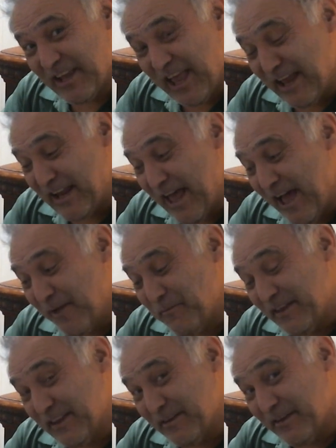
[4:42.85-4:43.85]
and
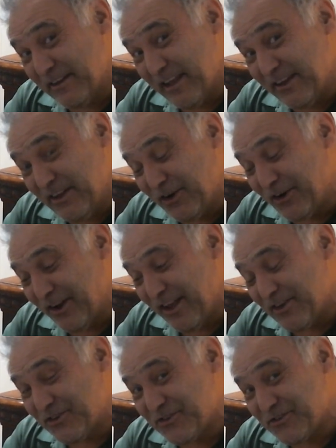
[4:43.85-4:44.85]
in the
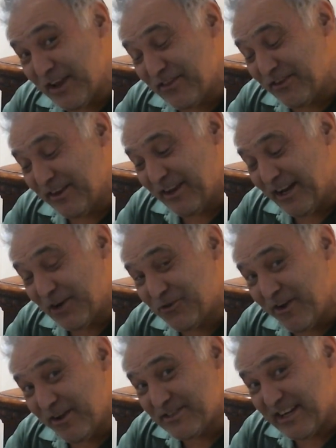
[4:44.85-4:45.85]
nucleus and the
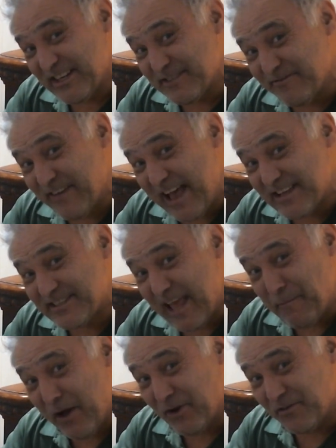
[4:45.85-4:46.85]
electrons, there's a vast
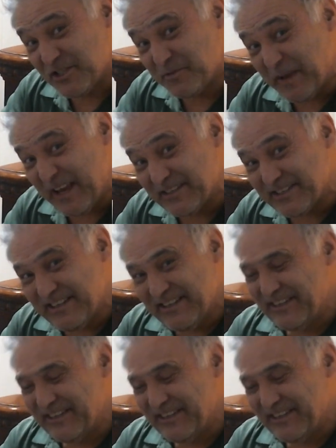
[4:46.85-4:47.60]
amount of space.